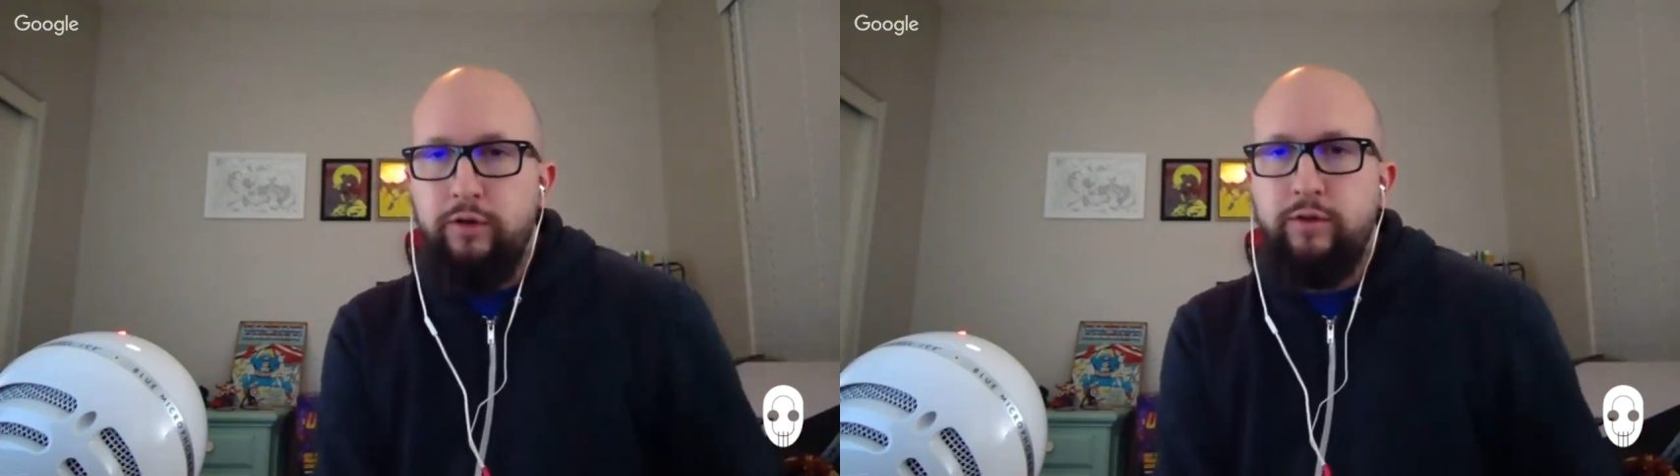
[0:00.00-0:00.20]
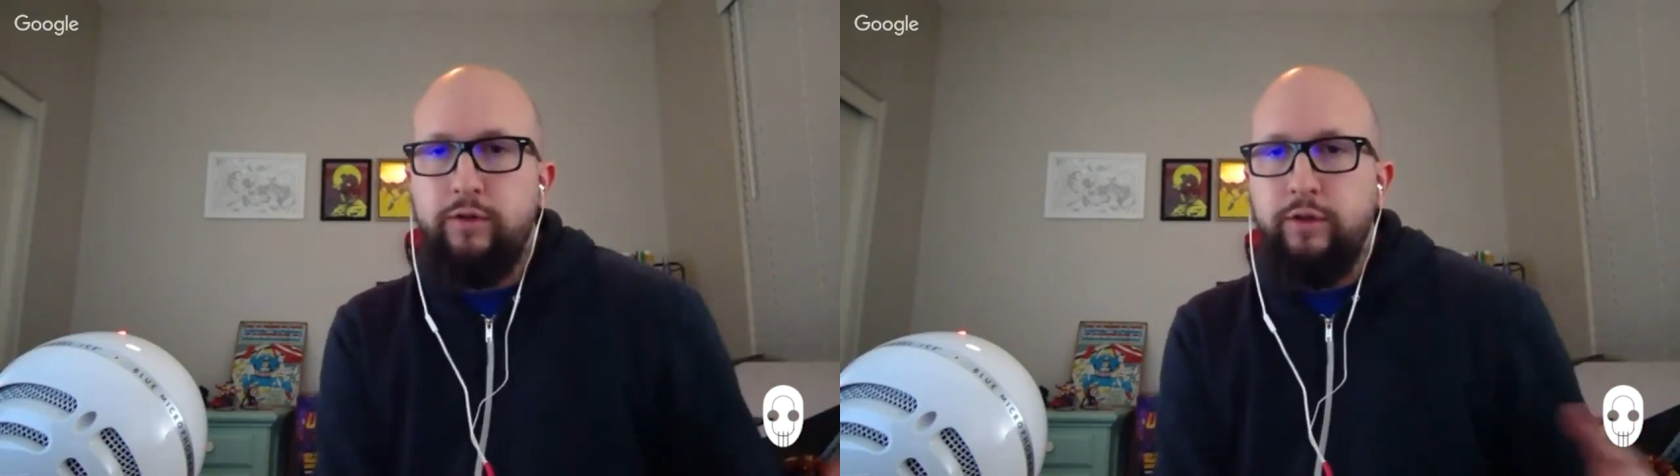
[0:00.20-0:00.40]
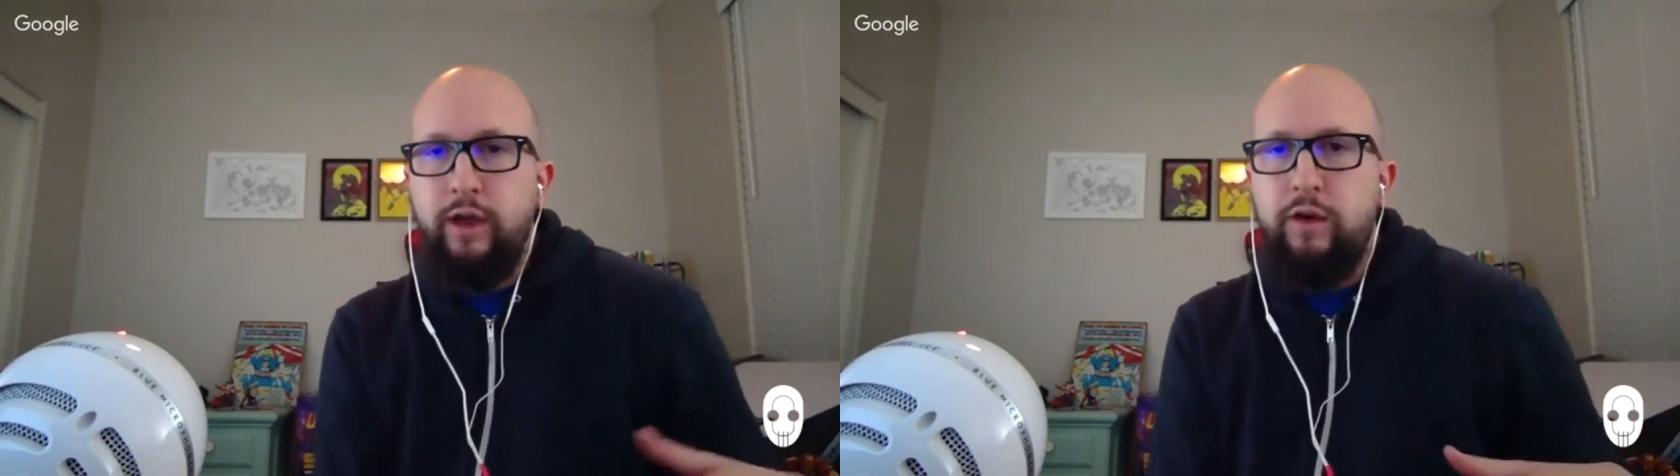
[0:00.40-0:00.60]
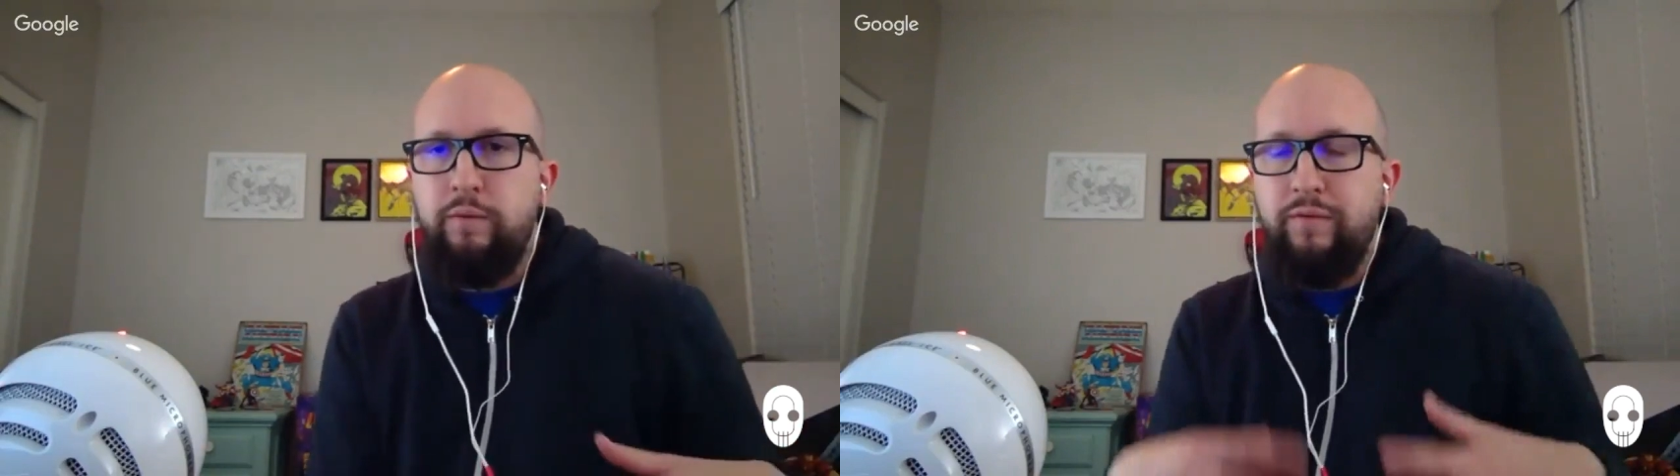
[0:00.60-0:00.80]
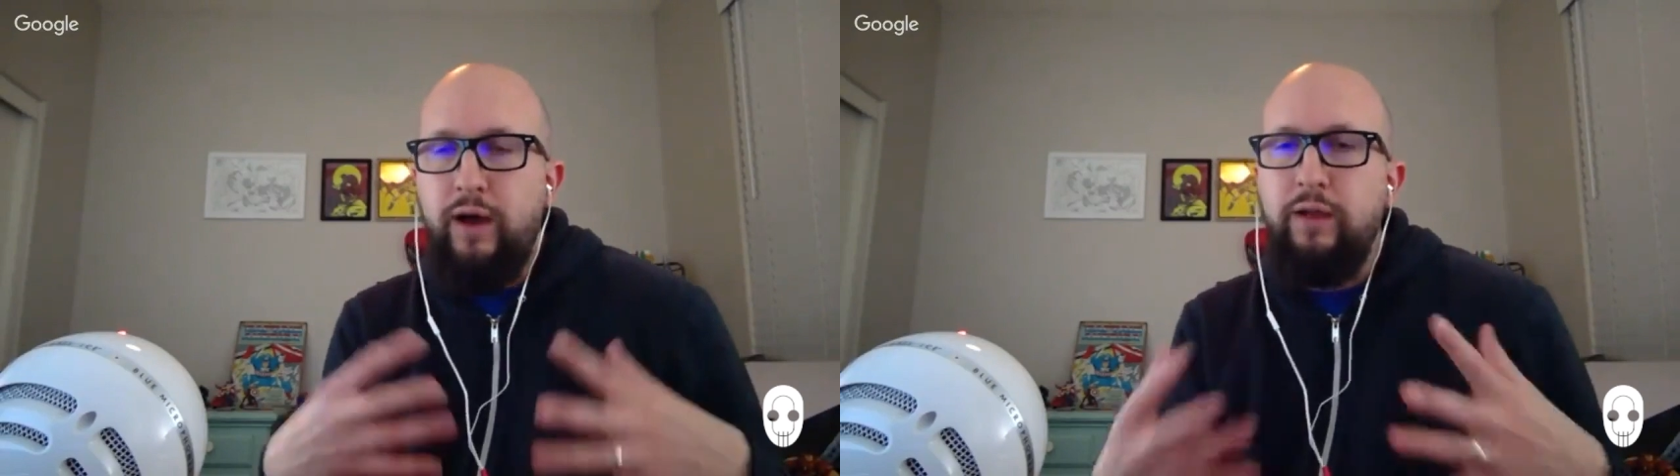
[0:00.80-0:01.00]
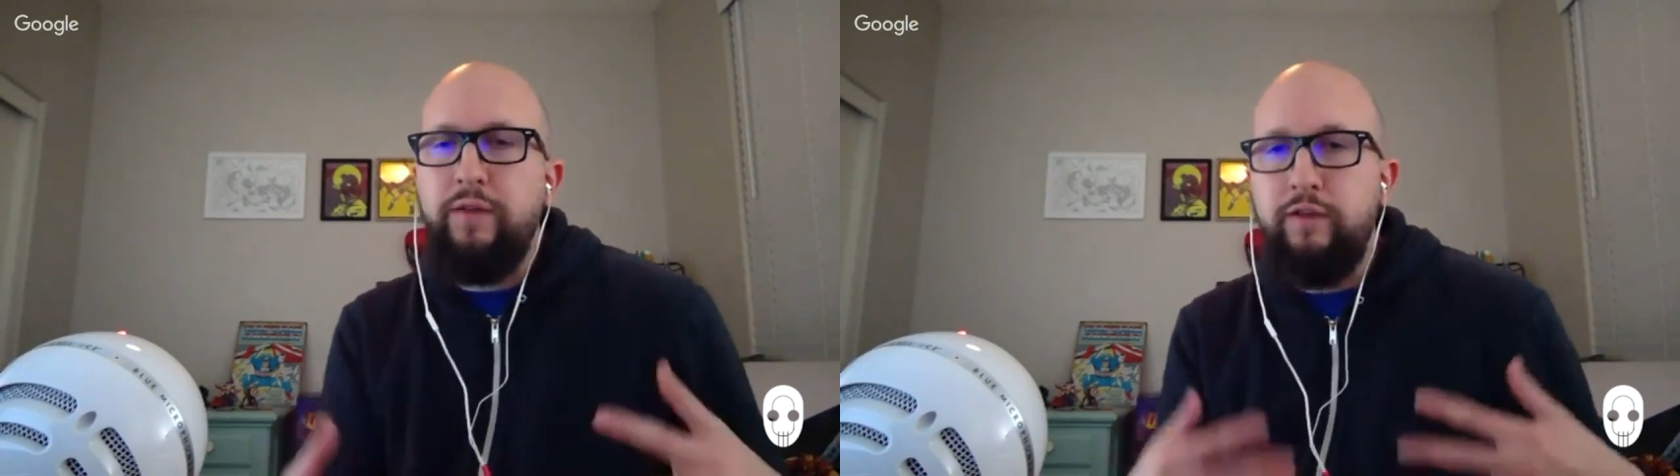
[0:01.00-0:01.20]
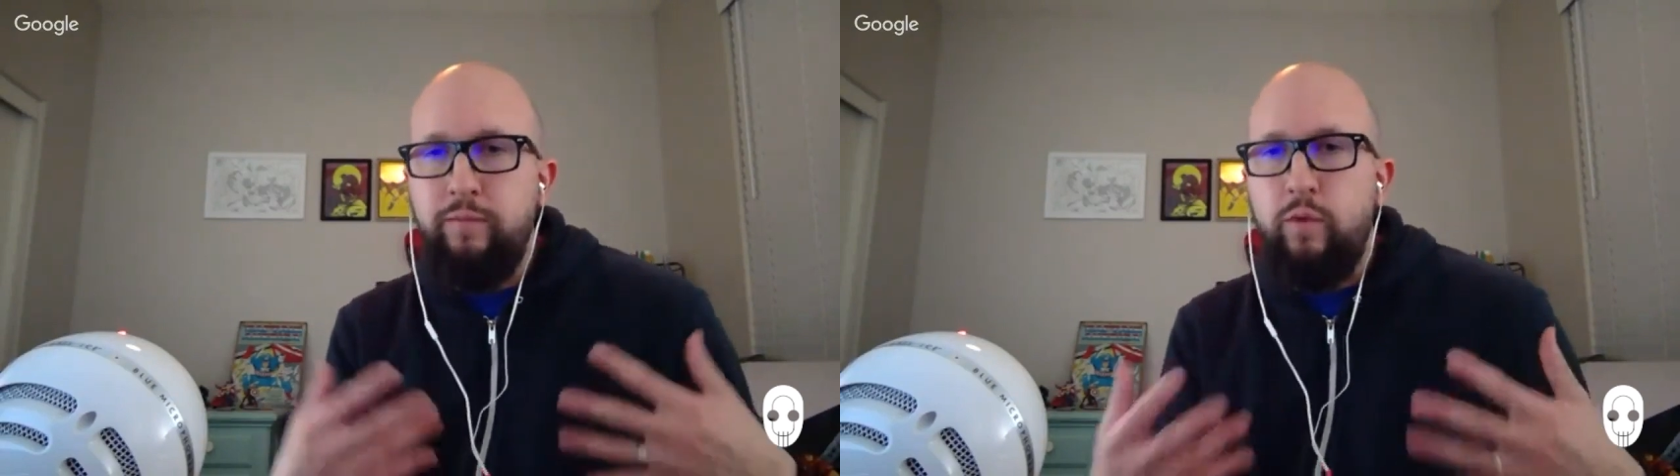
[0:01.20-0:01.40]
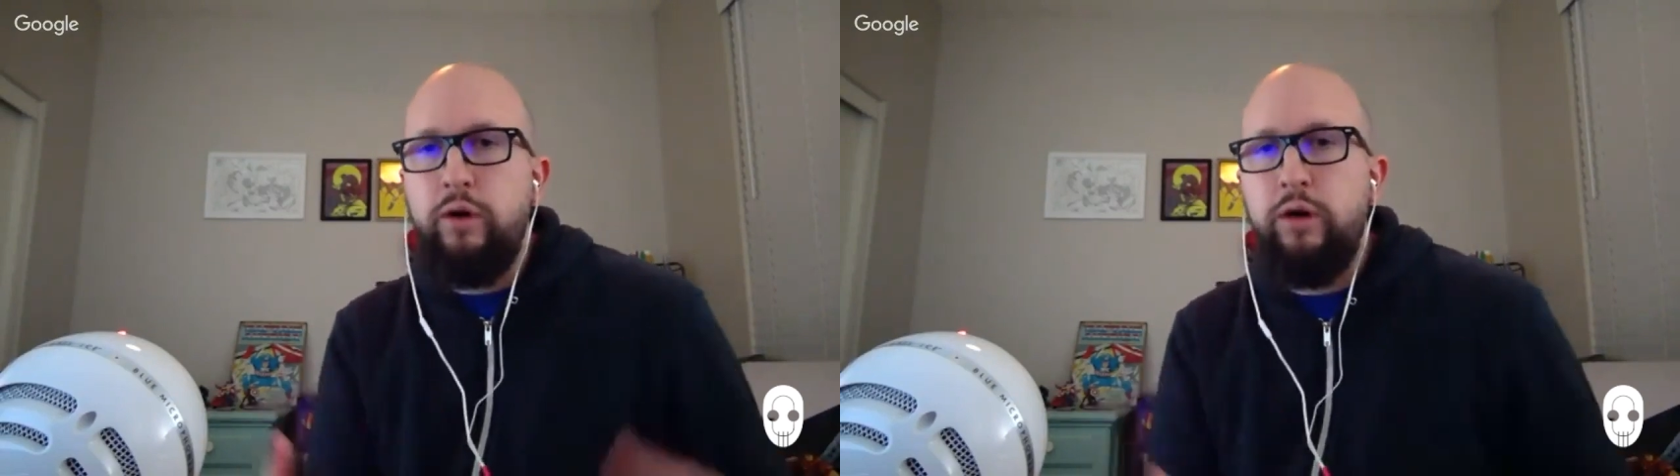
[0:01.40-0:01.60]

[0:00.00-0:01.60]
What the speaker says: to kind of refine things more.